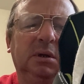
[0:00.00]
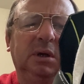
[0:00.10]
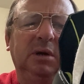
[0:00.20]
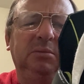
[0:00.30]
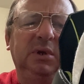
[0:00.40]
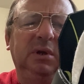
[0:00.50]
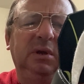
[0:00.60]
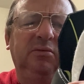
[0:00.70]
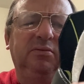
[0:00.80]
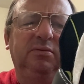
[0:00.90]
I
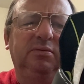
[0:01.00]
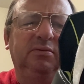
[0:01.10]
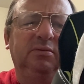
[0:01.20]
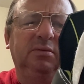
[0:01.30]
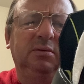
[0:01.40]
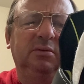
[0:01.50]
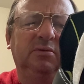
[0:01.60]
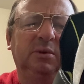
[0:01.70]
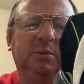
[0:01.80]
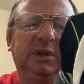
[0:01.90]
believe
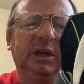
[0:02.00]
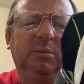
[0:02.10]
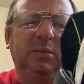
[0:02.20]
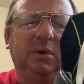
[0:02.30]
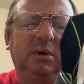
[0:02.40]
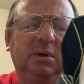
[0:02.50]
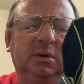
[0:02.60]
from Denmark.